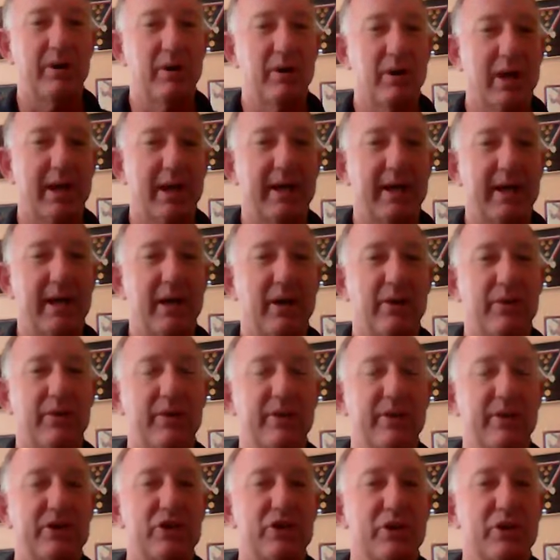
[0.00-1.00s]
underlying health
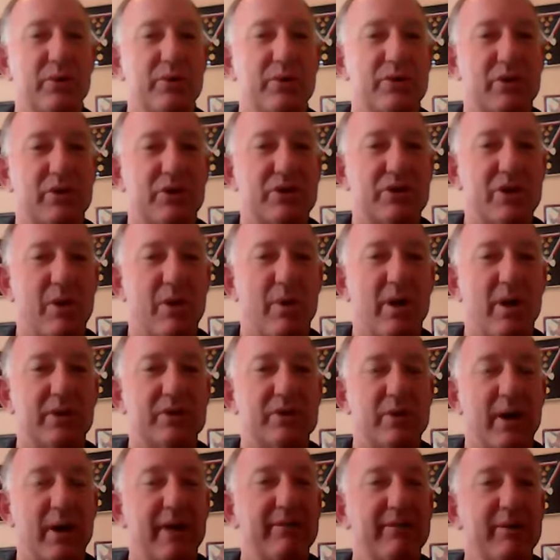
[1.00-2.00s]
issues or so on.
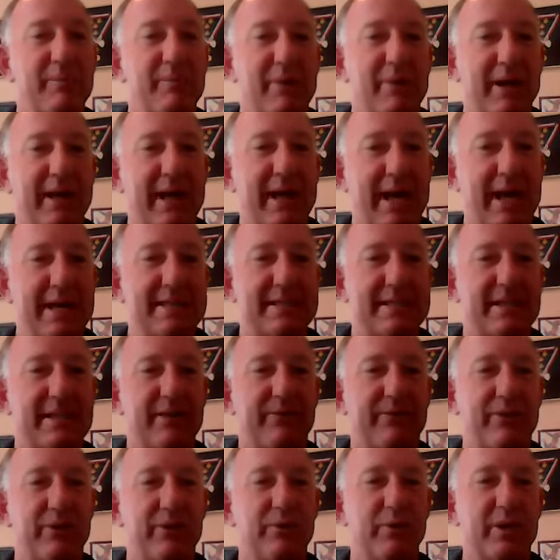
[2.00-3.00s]
So everybody has
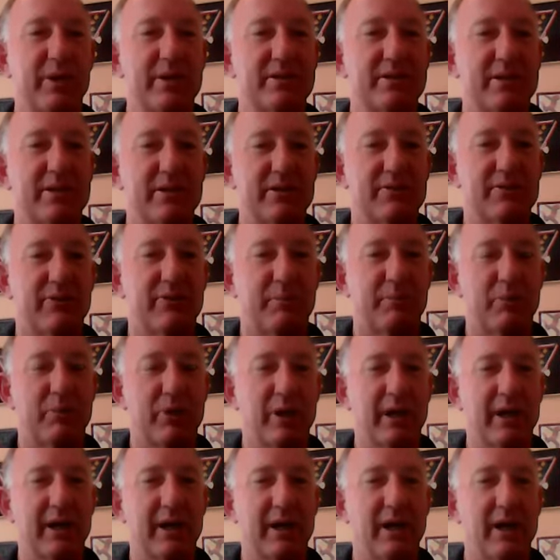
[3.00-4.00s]
different reasons
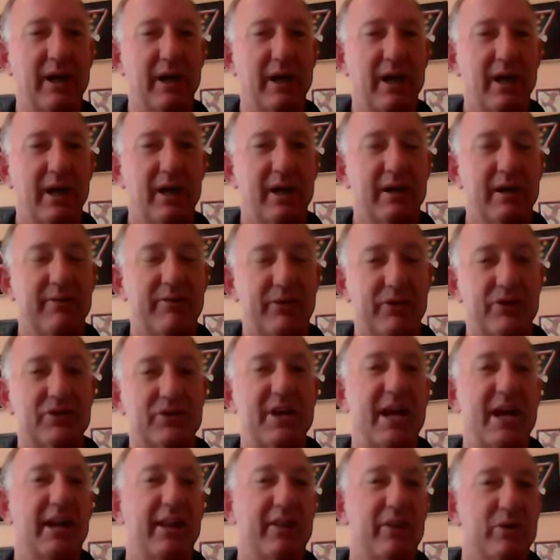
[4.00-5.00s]
for
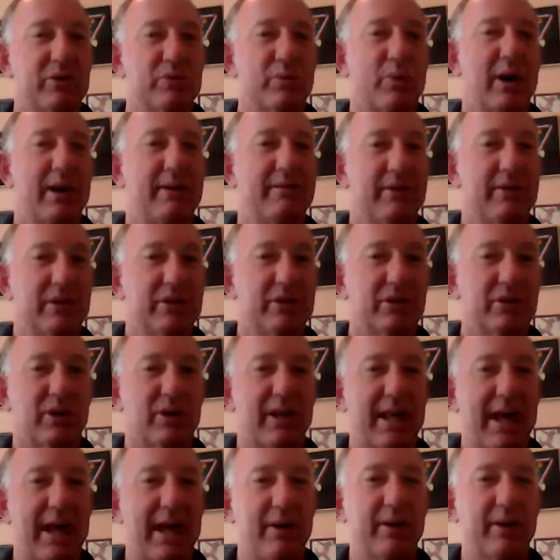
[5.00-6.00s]
signing those waivers or
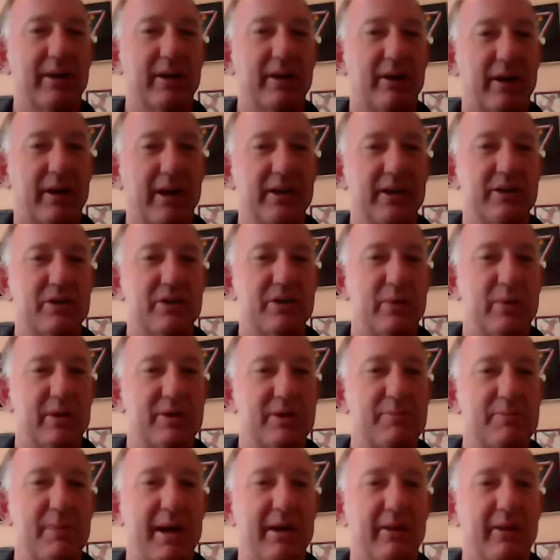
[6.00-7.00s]
allowing their kids to
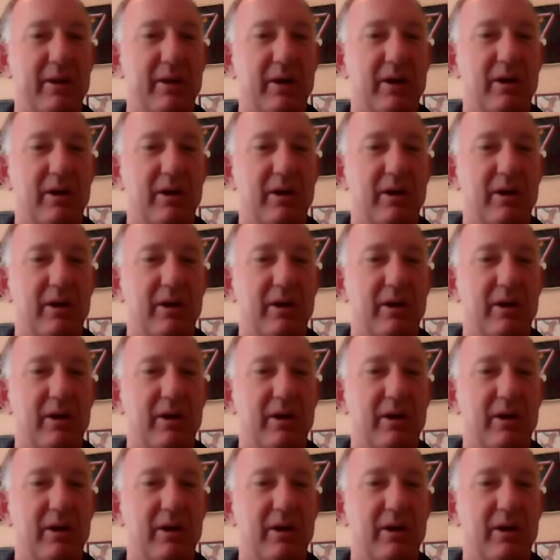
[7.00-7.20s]
expand